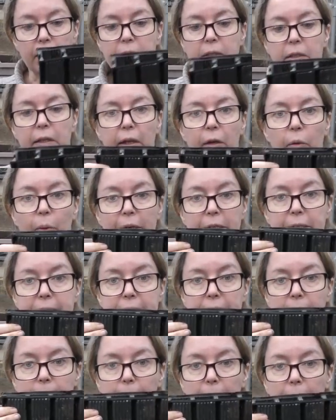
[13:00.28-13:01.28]
they're quite
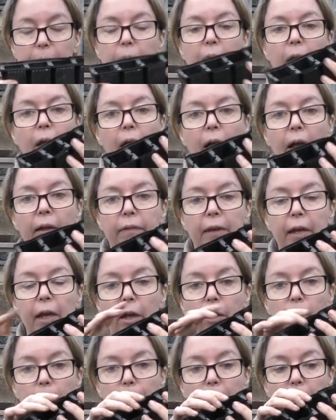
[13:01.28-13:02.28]
deep and they
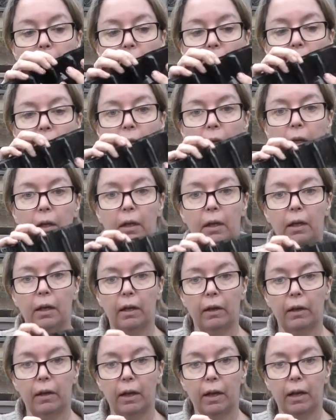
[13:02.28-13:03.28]
open
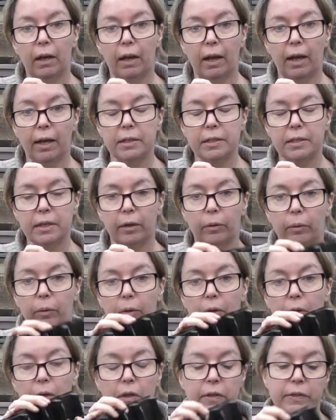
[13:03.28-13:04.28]
like so
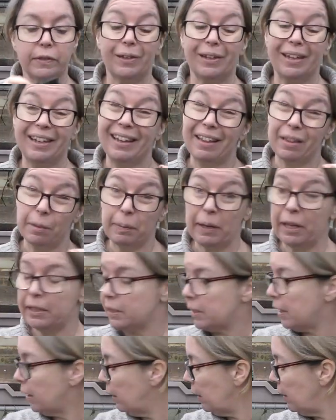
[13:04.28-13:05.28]
you can get the
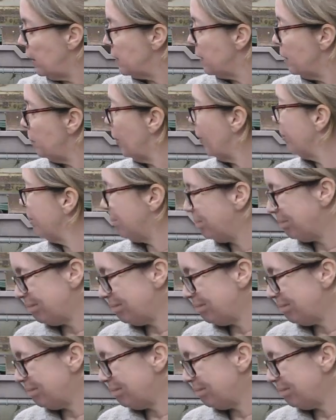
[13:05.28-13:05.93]
plant out easy. But